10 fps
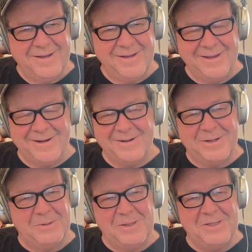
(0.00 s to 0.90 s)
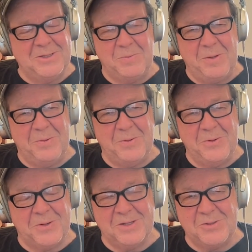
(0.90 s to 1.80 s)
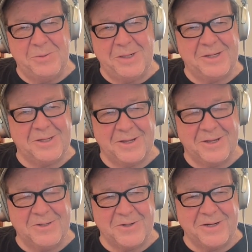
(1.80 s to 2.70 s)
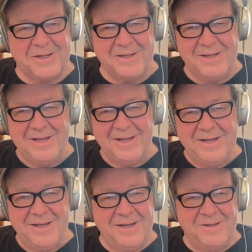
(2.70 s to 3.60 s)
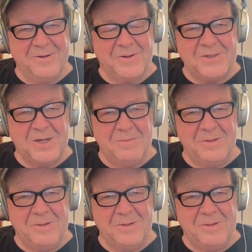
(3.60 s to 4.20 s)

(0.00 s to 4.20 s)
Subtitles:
I mean, these are people who are contributing to the country and do a great job.